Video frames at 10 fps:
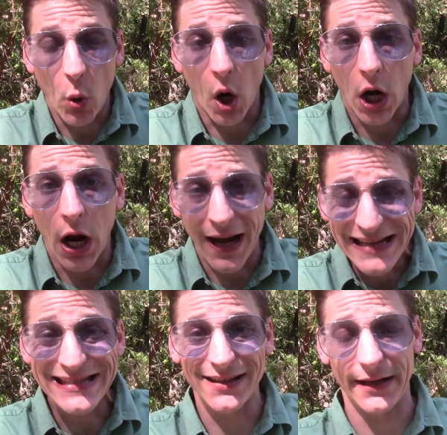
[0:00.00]
are
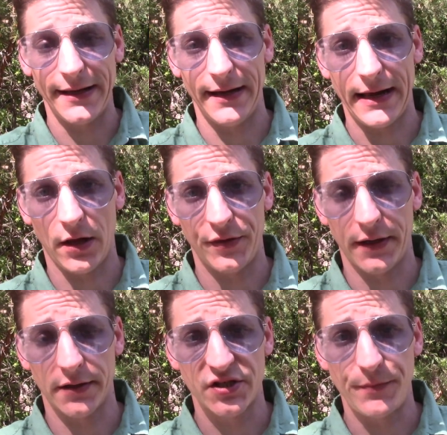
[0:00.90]
isolated out
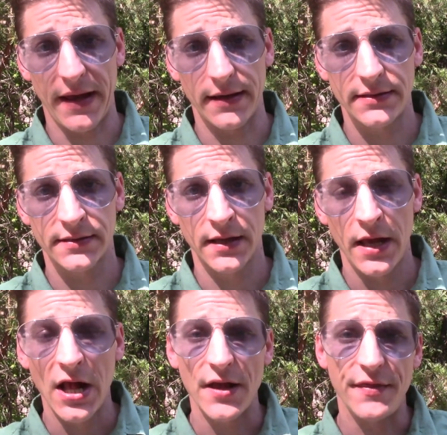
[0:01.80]
there in space.
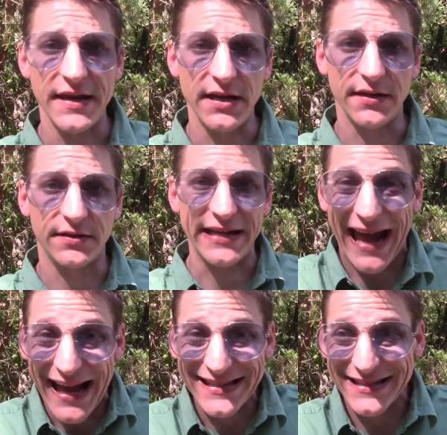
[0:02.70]
The
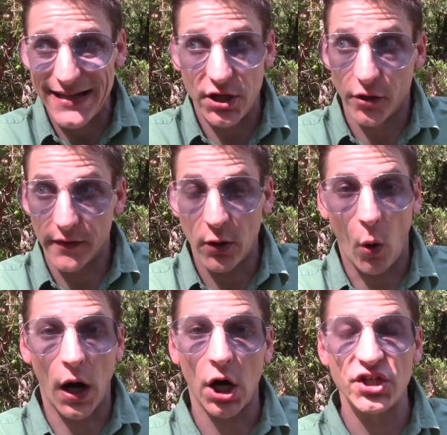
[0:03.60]
tasks that you're
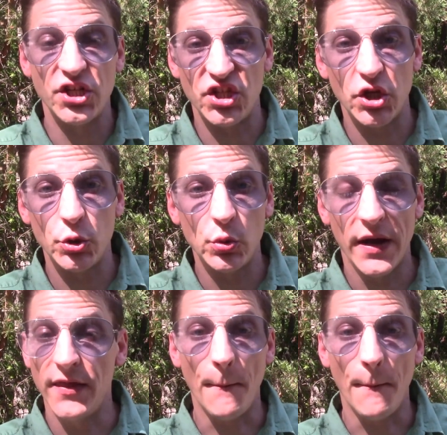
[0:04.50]
required to do and the